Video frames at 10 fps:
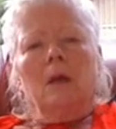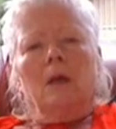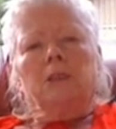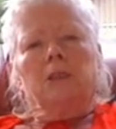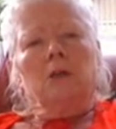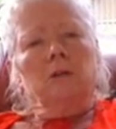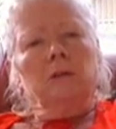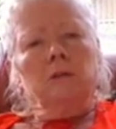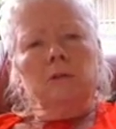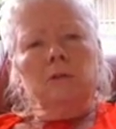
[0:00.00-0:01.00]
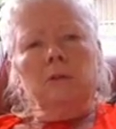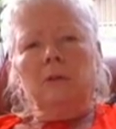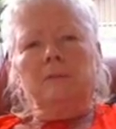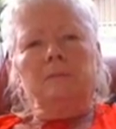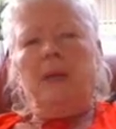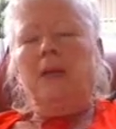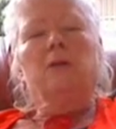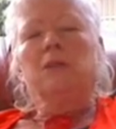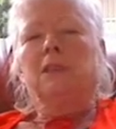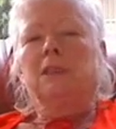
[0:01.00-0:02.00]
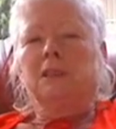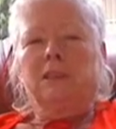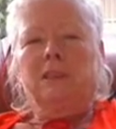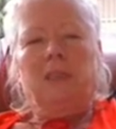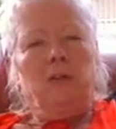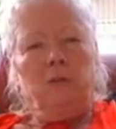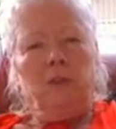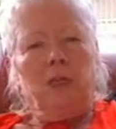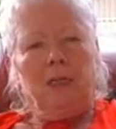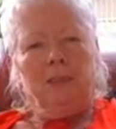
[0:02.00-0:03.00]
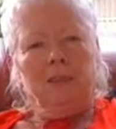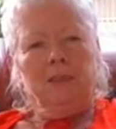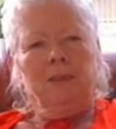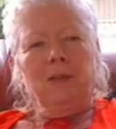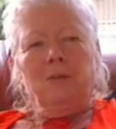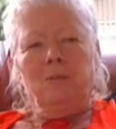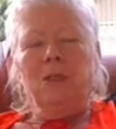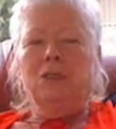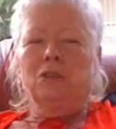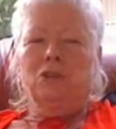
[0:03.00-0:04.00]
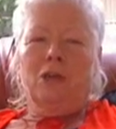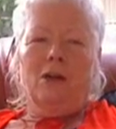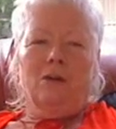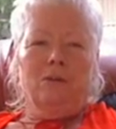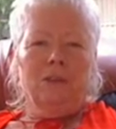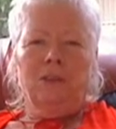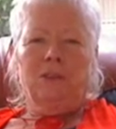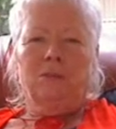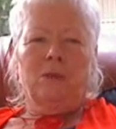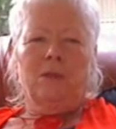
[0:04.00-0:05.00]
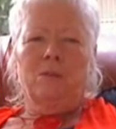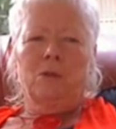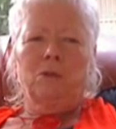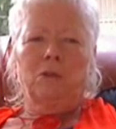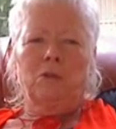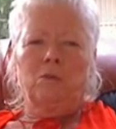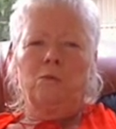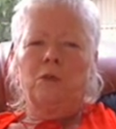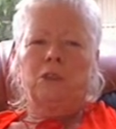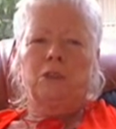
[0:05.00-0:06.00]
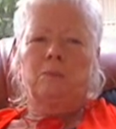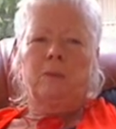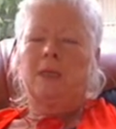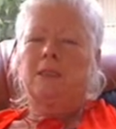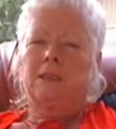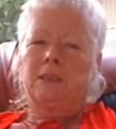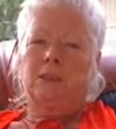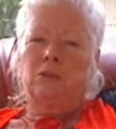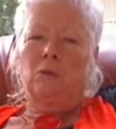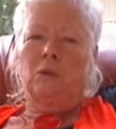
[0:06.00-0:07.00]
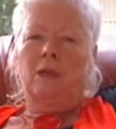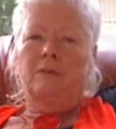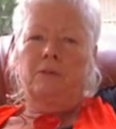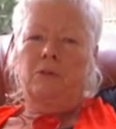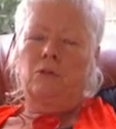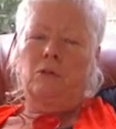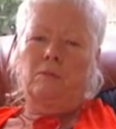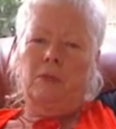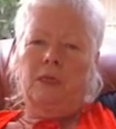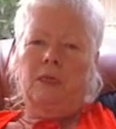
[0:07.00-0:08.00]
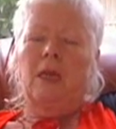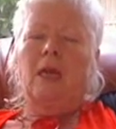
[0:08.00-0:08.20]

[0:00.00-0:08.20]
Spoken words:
So parenting is a sacred task. Being a child is one of the most rich places in your life that you can be.